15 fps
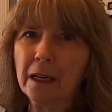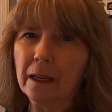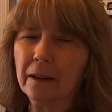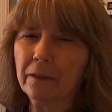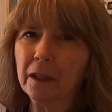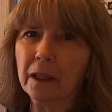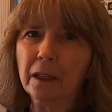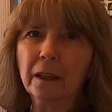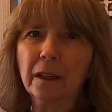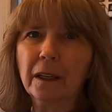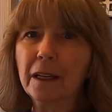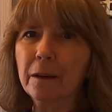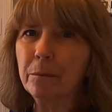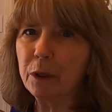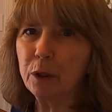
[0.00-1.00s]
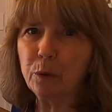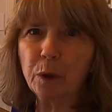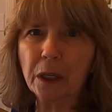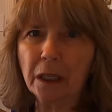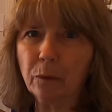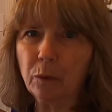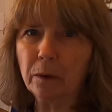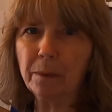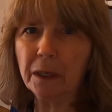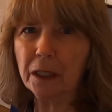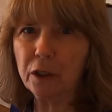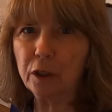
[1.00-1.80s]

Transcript: and then the in-between would be